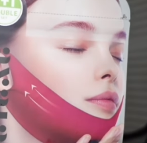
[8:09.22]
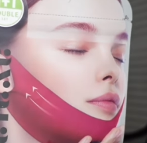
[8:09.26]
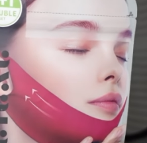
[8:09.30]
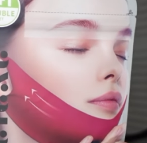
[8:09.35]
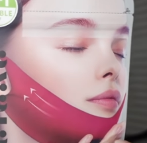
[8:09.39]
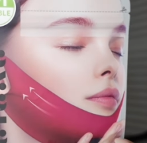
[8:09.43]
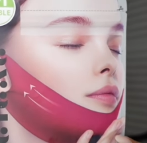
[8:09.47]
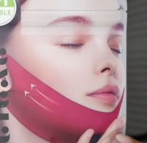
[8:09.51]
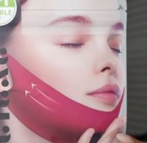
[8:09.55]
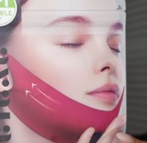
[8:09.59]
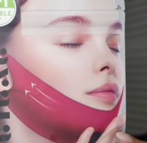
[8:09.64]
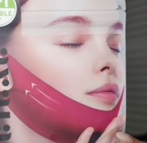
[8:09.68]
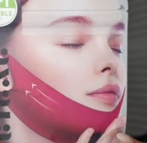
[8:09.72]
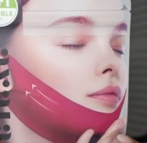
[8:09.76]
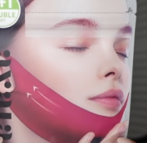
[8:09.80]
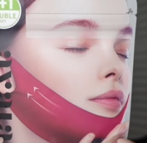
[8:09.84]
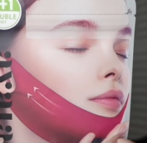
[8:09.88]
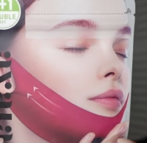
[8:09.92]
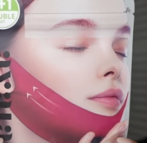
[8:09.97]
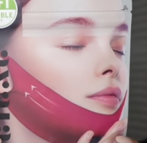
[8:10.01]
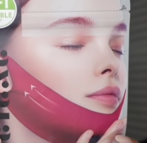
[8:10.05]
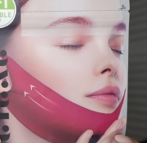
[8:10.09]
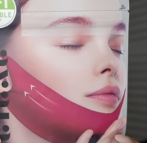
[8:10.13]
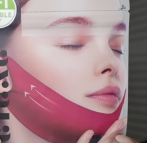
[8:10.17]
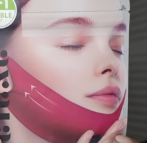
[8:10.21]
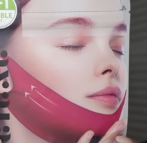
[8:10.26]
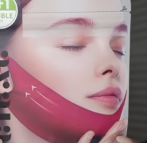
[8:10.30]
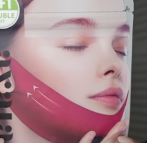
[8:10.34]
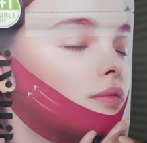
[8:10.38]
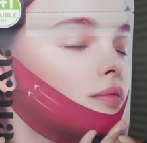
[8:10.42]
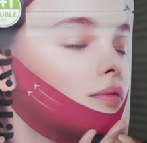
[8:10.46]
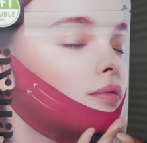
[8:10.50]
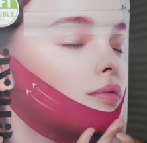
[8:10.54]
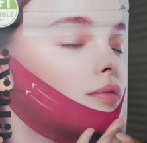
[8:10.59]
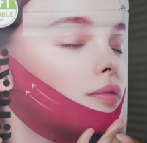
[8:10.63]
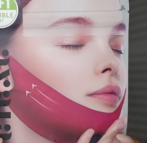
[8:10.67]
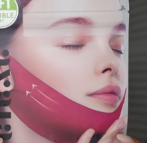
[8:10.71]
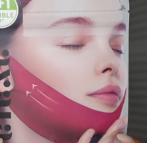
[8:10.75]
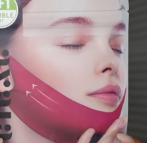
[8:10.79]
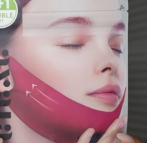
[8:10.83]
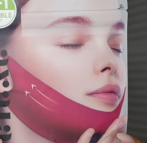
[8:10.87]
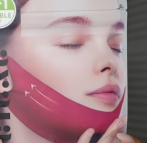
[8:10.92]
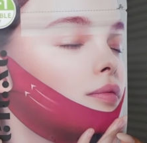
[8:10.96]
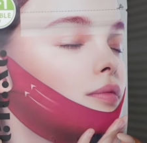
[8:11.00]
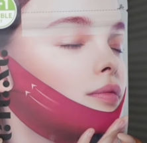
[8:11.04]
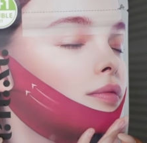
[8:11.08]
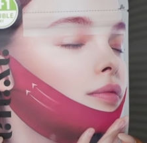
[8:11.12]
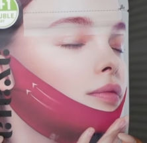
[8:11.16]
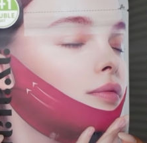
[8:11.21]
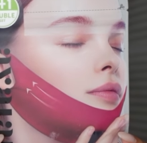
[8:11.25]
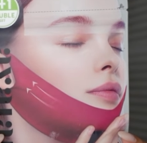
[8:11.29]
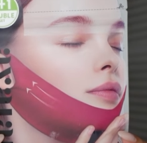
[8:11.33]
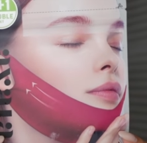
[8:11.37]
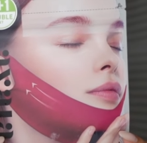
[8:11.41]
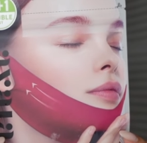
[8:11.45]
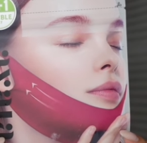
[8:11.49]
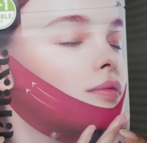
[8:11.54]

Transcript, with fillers: thing that I see some people